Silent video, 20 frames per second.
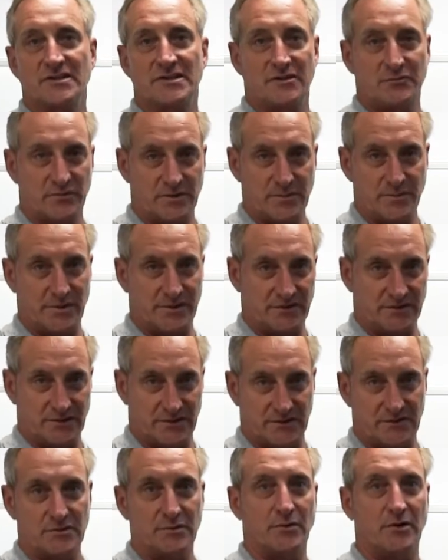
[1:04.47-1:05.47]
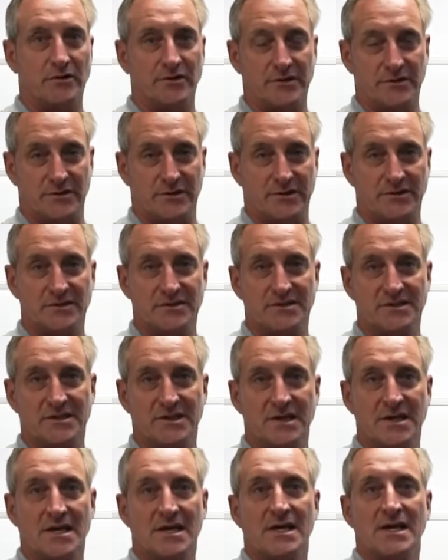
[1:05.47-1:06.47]
that we build into our units,
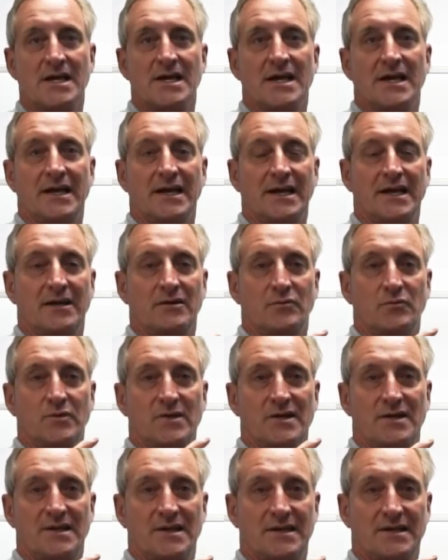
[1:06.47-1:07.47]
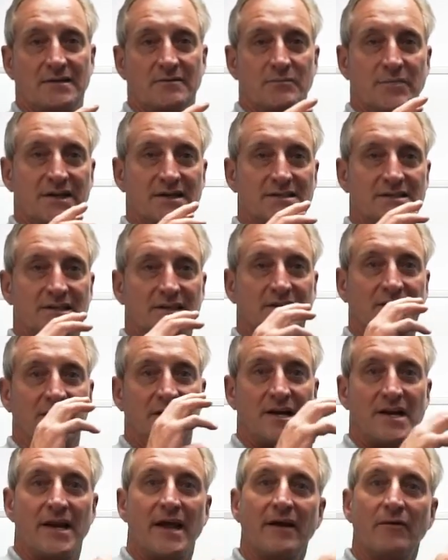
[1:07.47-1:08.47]
and we then basically
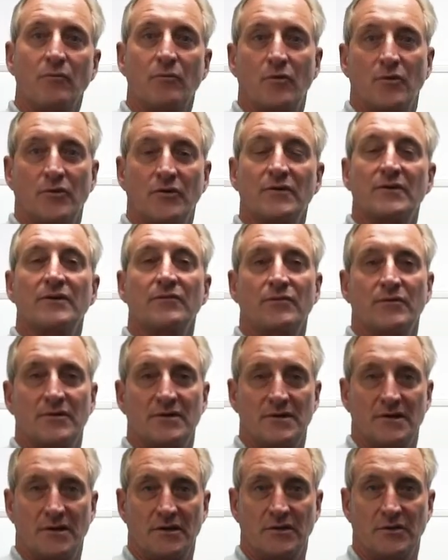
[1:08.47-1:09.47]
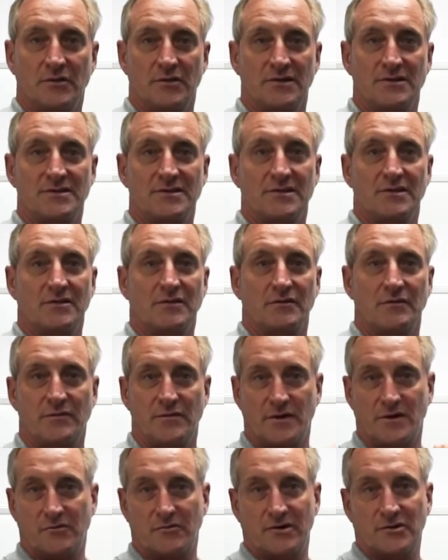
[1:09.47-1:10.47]
network different units in a
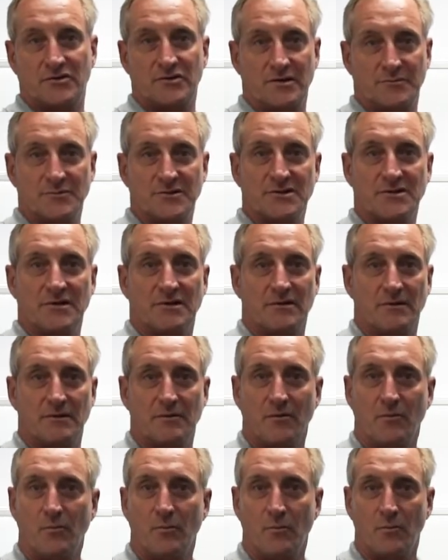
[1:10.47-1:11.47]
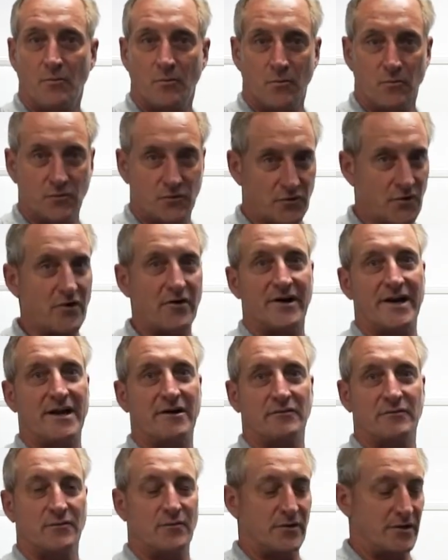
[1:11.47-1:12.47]
configuration. I'm just going to draw it
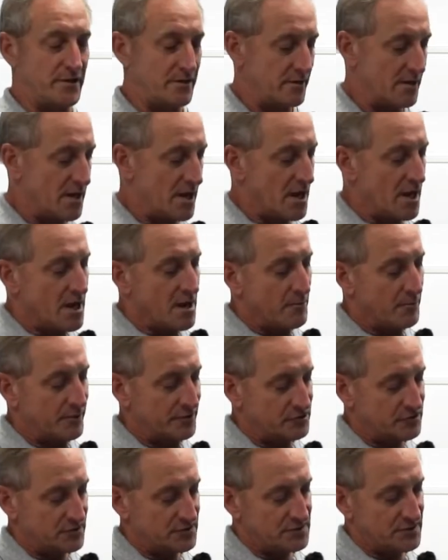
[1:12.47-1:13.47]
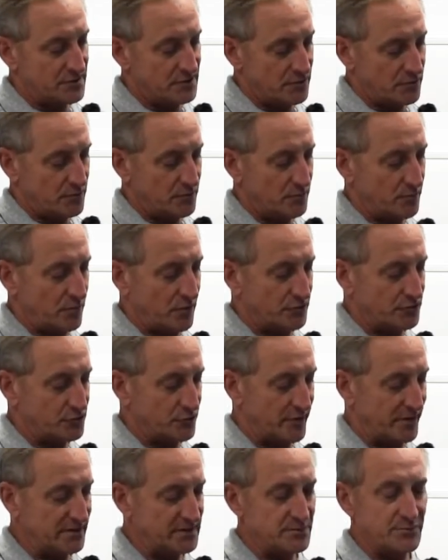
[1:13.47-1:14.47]
out for you. But just to know, our
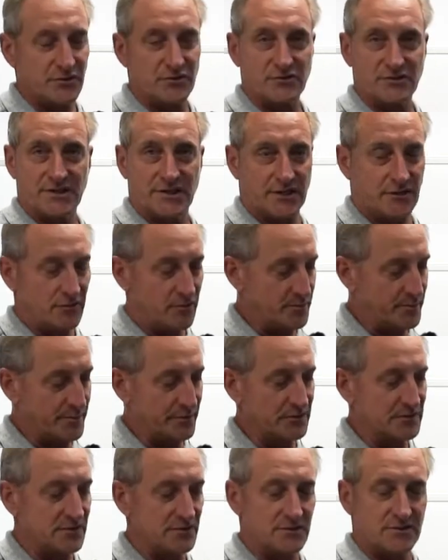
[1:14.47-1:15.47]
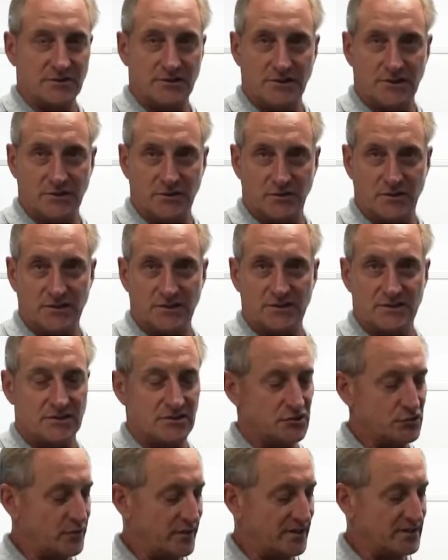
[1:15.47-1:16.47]
transmitters here are built into the units. The
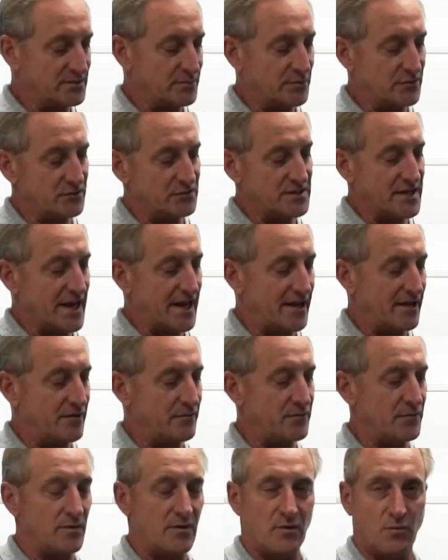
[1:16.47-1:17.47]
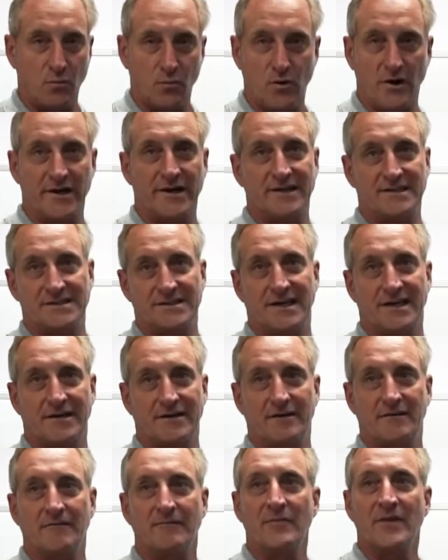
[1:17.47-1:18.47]
transmitters have one
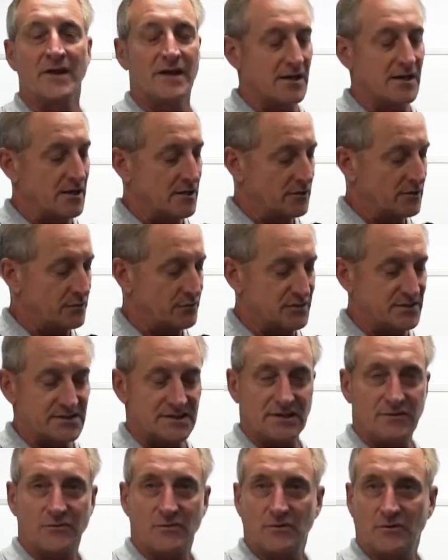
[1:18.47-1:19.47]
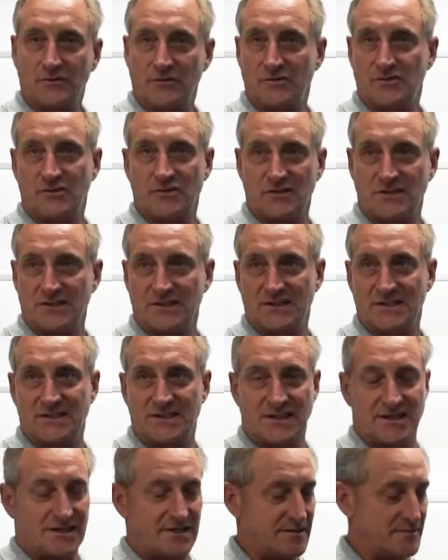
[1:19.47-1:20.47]
antenna. The receiver looks just the
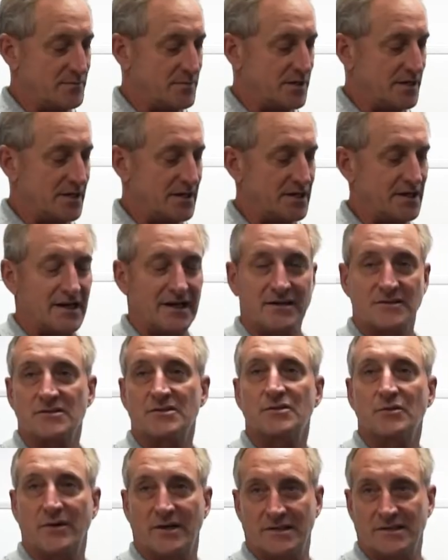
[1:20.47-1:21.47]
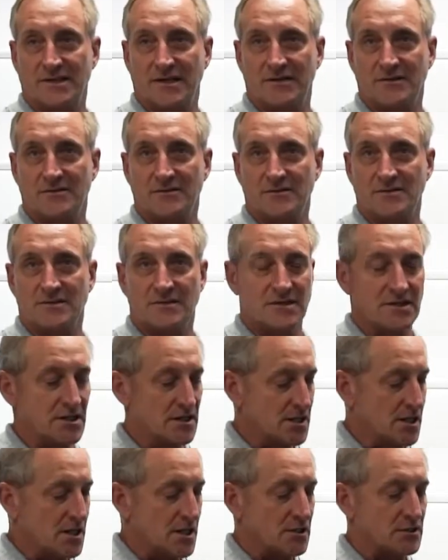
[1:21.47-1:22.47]
same, and it has two antennas.
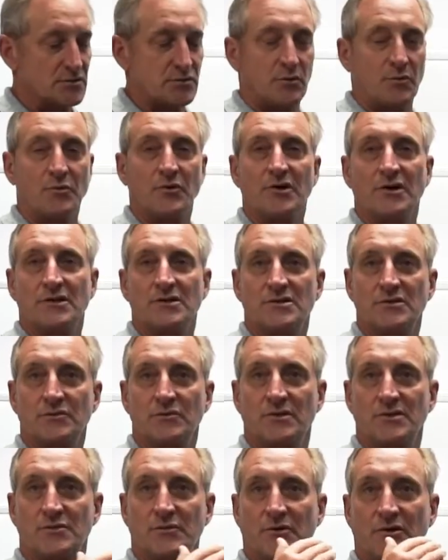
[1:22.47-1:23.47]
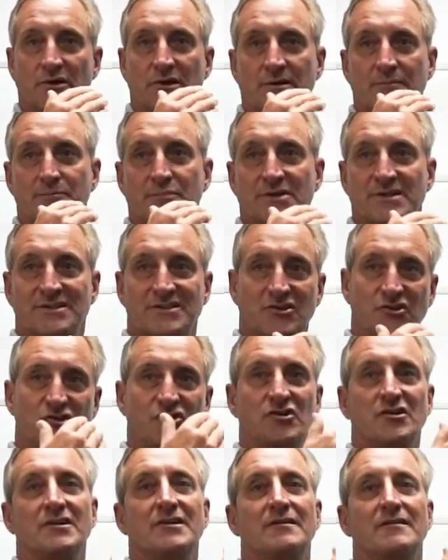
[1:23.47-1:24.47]
So what we're going to do is we're going to
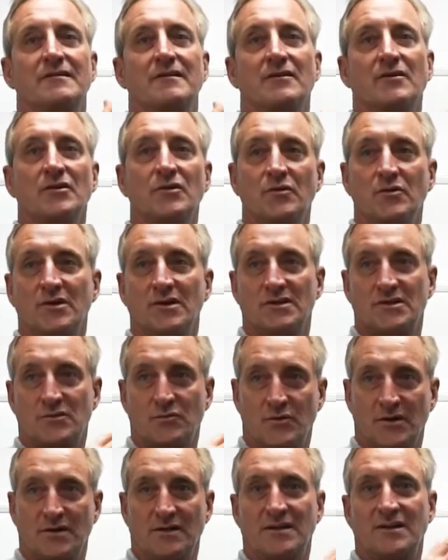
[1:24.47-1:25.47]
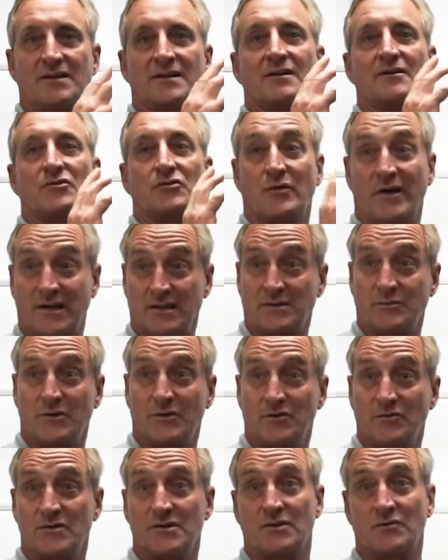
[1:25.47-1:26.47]
position units with
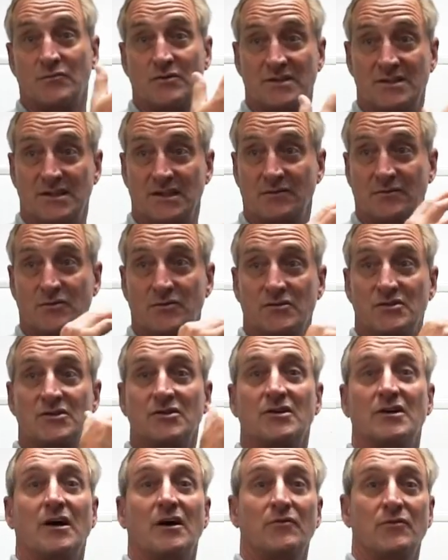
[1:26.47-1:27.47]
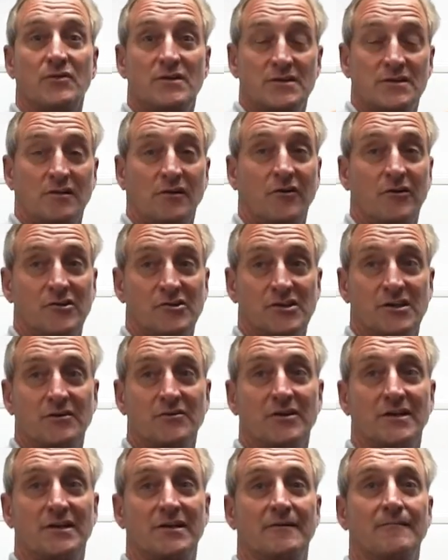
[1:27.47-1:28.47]
transmitters and receivers to cover this large
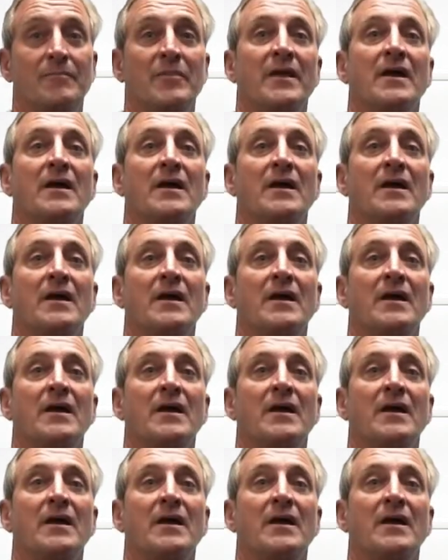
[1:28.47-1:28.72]
area,